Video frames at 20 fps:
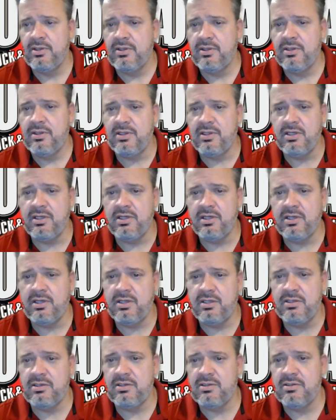
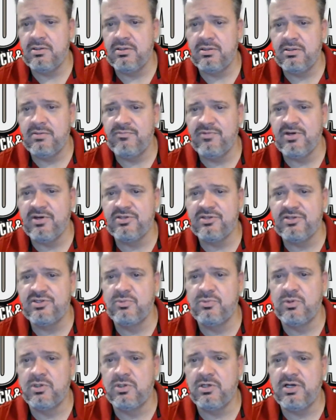And got some
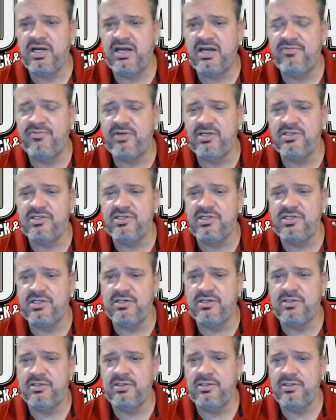more graphics
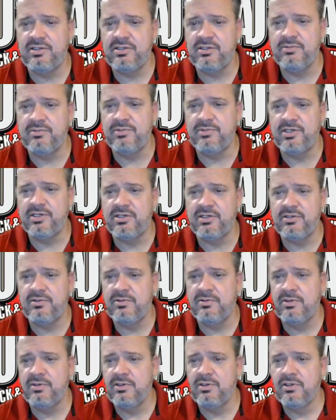here. Here we go.
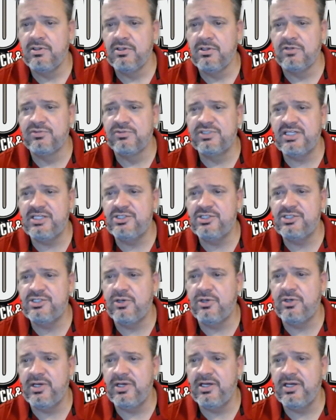Gulf States
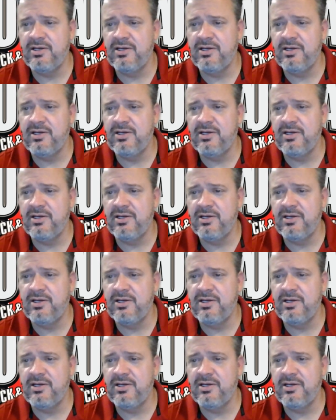Towing.